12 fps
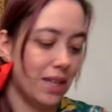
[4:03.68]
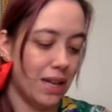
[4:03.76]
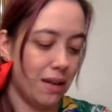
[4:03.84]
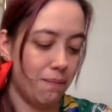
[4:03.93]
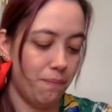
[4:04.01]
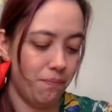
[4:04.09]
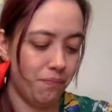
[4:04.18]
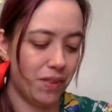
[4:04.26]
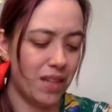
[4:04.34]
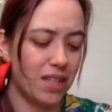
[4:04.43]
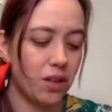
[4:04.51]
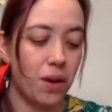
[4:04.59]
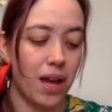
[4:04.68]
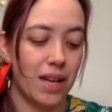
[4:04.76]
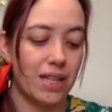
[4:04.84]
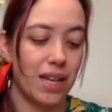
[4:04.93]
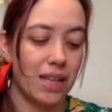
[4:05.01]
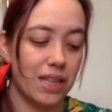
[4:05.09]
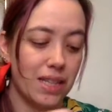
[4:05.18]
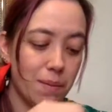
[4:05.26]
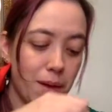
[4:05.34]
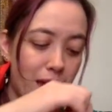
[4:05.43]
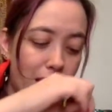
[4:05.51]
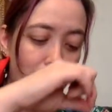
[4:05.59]
um, let's go ahead and take the tea
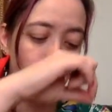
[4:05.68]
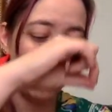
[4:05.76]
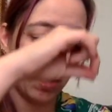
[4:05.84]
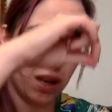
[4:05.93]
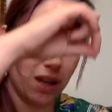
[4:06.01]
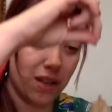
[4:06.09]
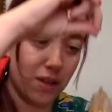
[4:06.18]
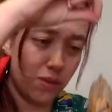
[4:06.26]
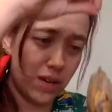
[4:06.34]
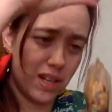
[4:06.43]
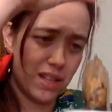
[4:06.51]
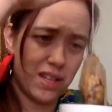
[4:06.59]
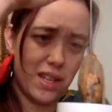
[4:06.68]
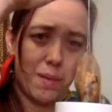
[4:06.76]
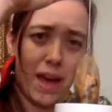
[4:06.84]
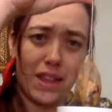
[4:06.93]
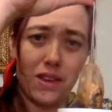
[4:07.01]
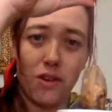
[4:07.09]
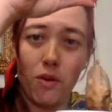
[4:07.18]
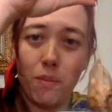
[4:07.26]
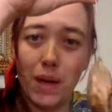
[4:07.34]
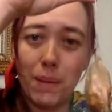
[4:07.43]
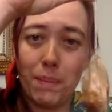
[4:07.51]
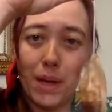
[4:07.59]
bag out. We don't need the tea bag. There are
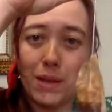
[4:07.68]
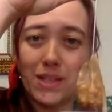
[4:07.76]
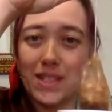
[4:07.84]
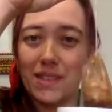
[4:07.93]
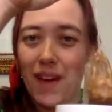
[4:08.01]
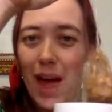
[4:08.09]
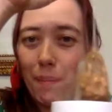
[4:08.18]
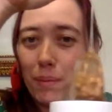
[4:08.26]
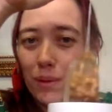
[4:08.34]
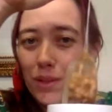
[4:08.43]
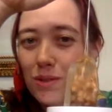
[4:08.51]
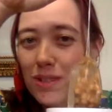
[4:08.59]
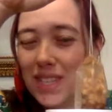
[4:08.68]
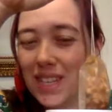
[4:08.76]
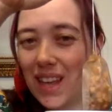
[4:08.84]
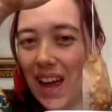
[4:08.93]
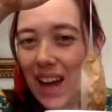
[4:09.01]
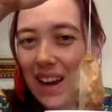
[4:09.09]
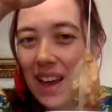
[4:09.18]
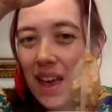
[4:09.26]
big pieces of apple. Do you see that?